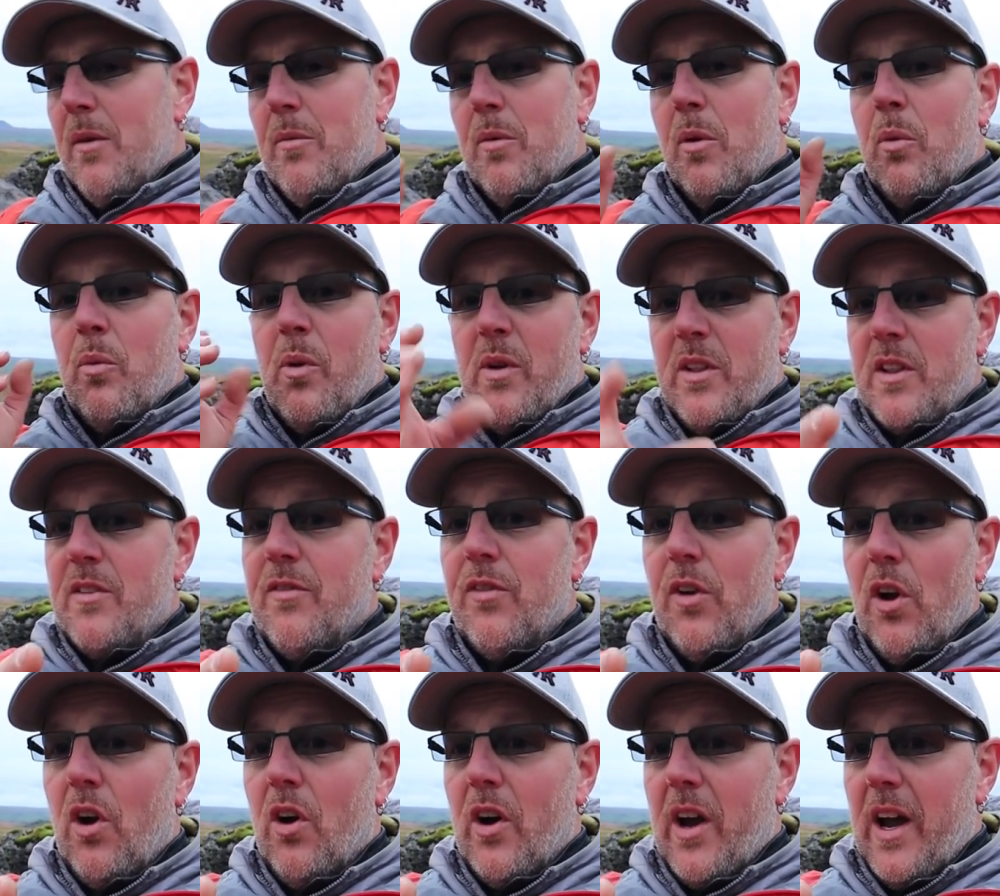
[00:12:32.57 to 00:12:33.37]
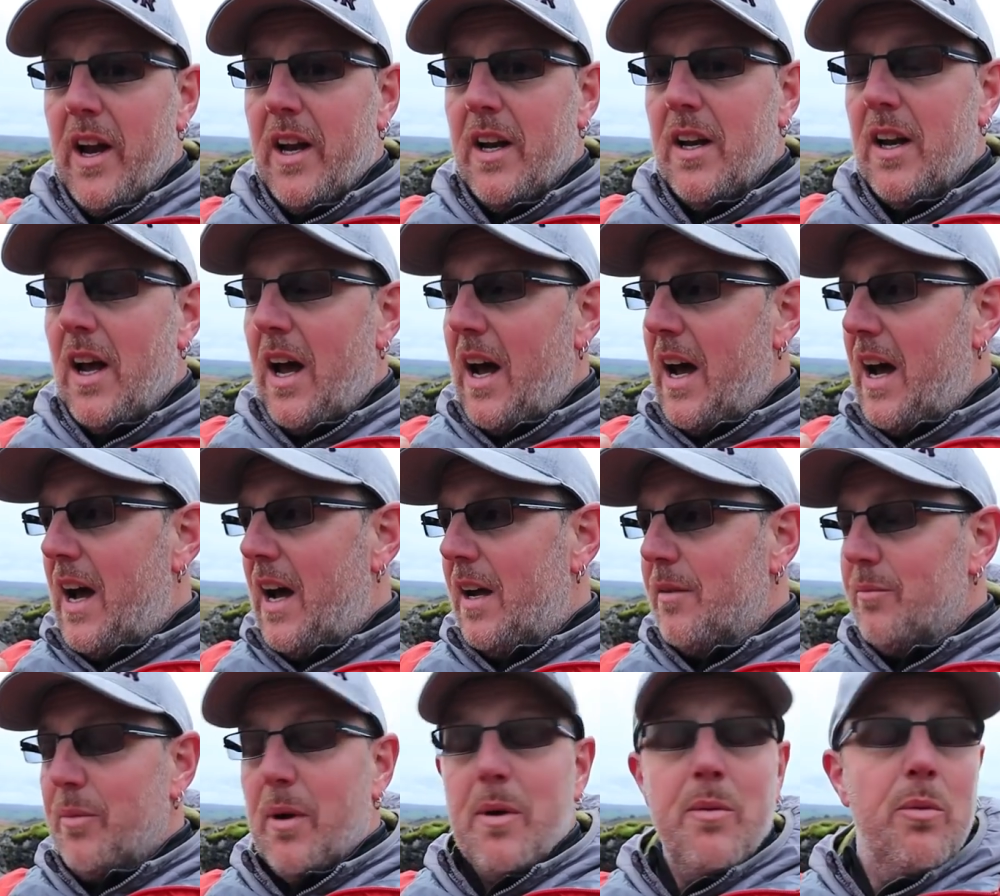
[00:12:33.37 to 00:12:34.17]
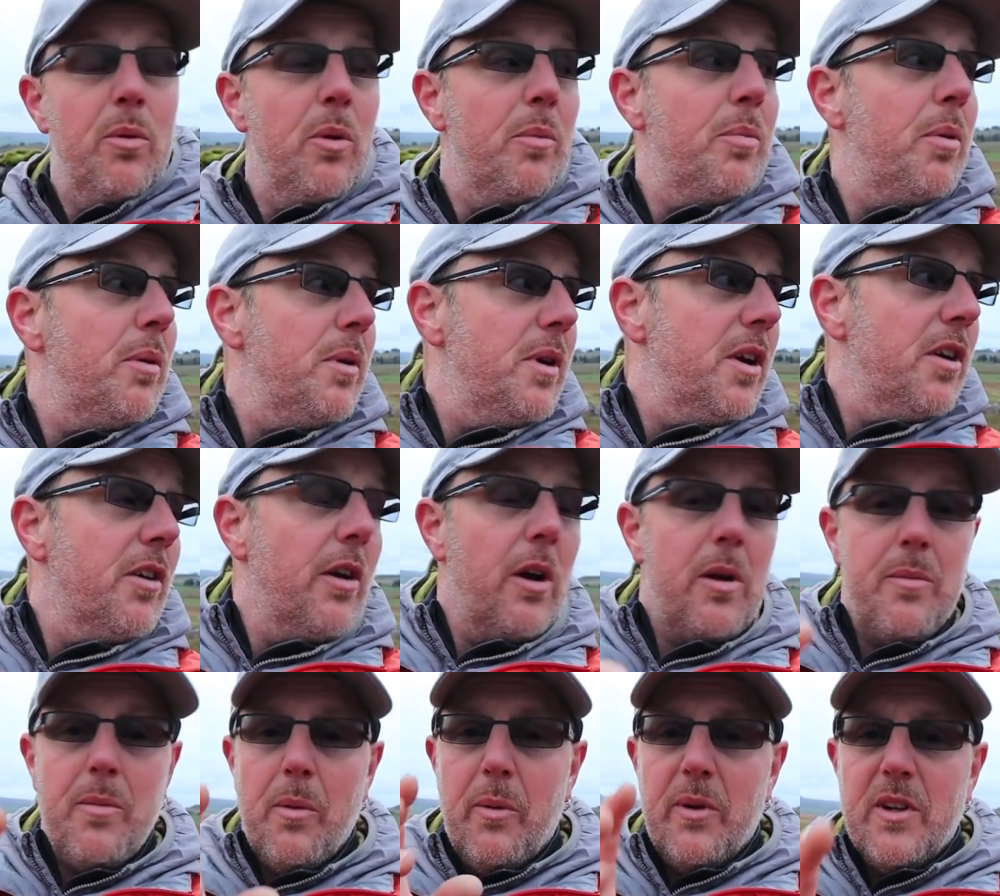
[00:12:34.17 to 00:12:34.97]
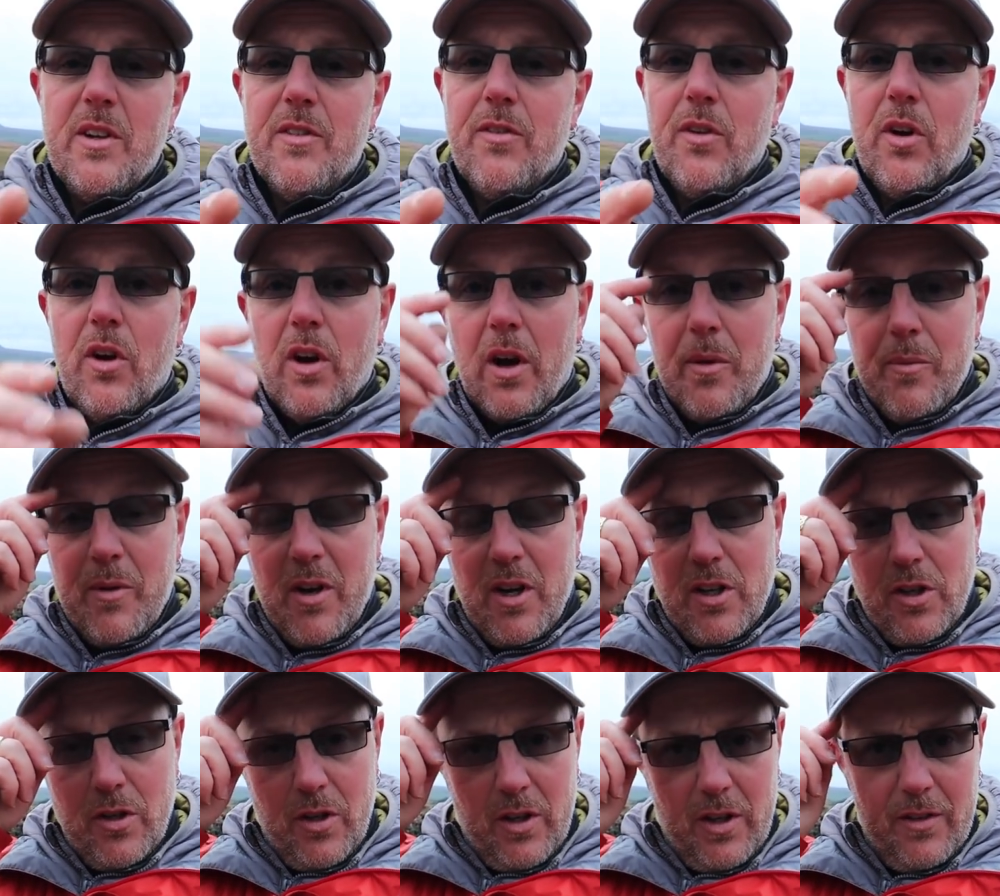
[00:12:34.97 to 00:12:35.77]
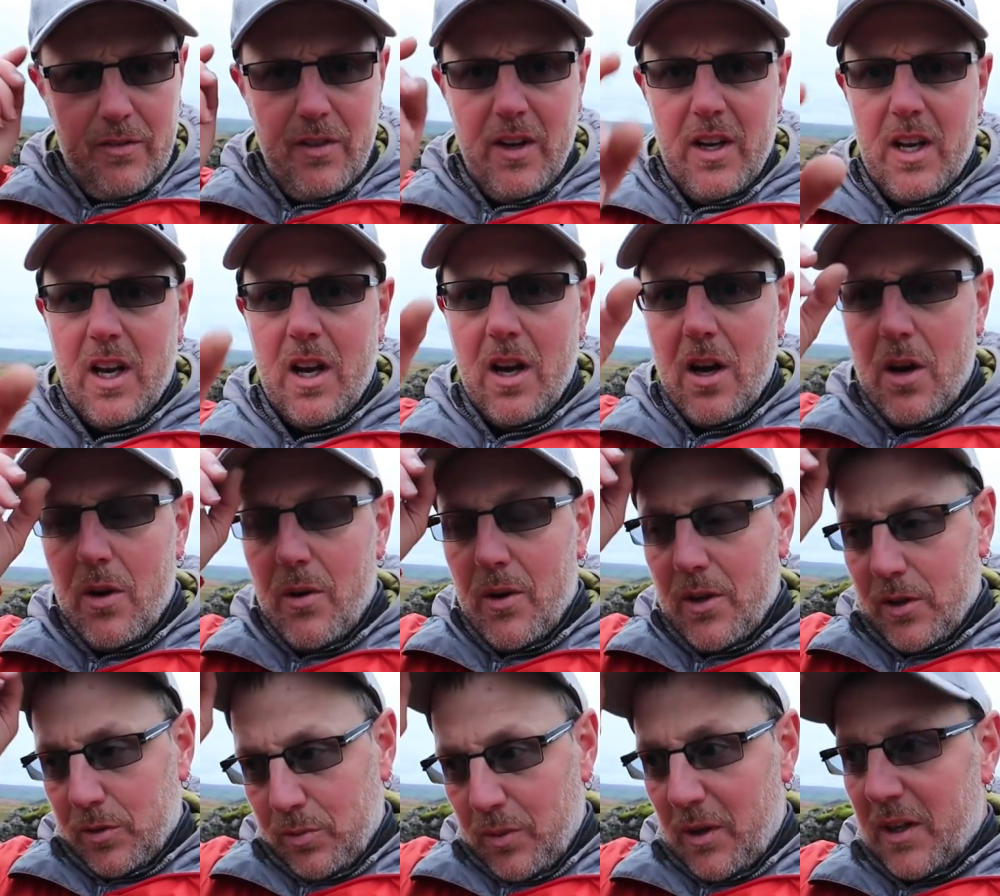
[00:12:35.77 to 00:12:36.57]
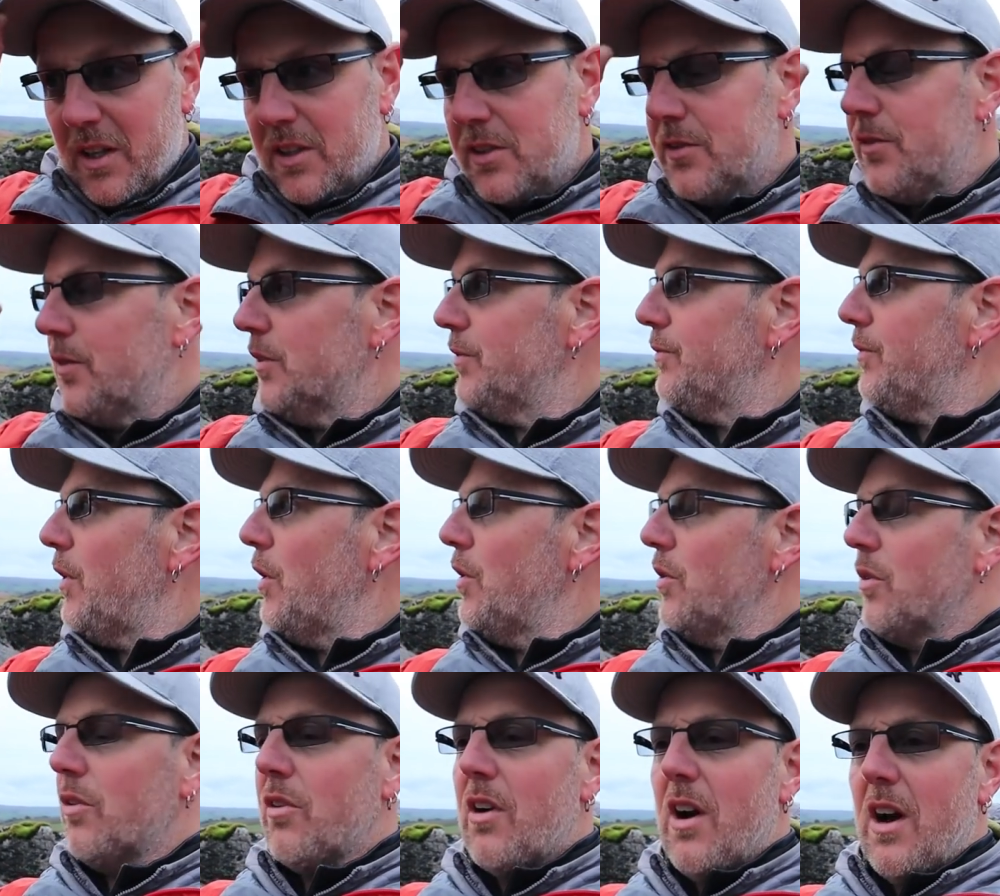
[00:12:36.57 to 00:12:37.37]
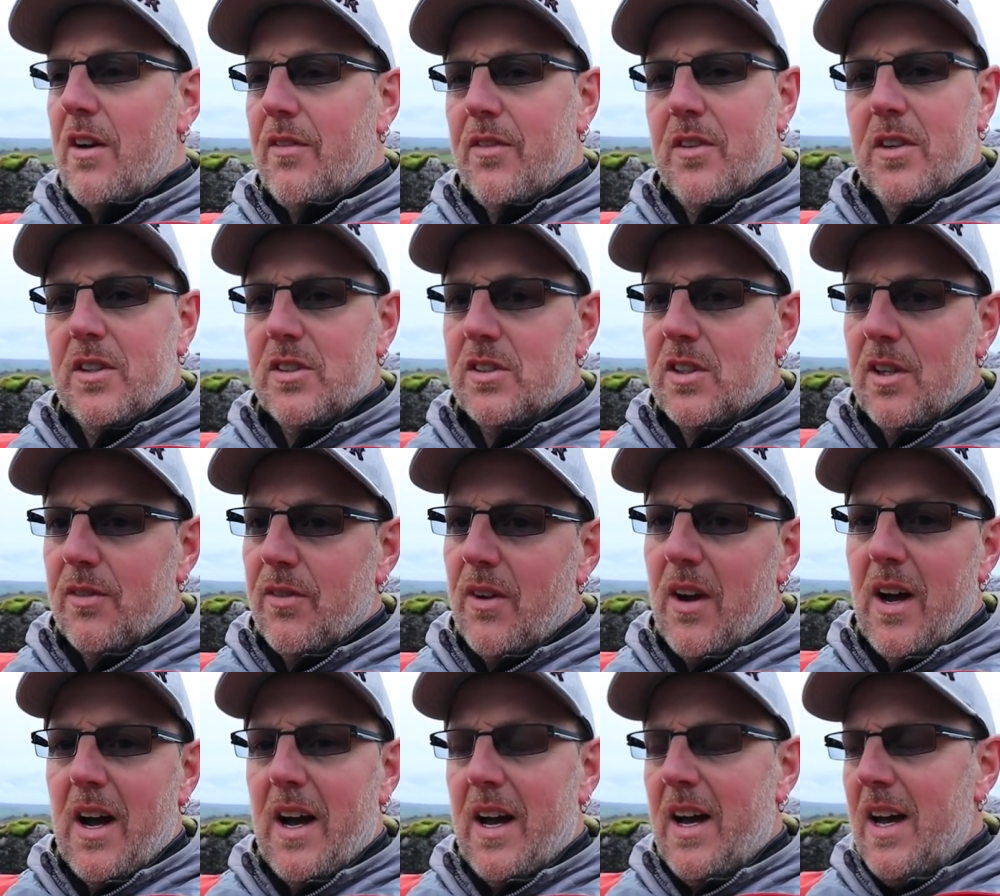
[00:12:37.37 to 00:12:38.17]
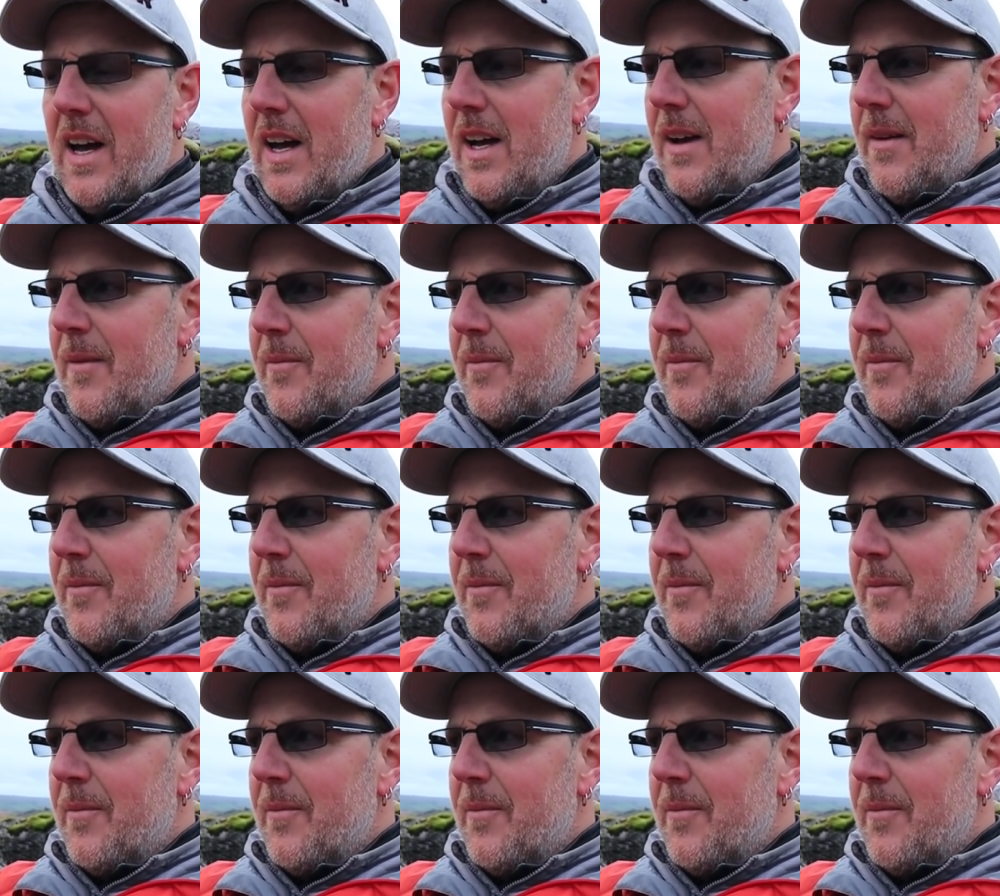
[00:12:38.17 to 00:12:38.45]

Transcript: But with the vlogging, and people will probably agree with me, with the vlogging, when you're doing the video as well as just photographing and stuff like that,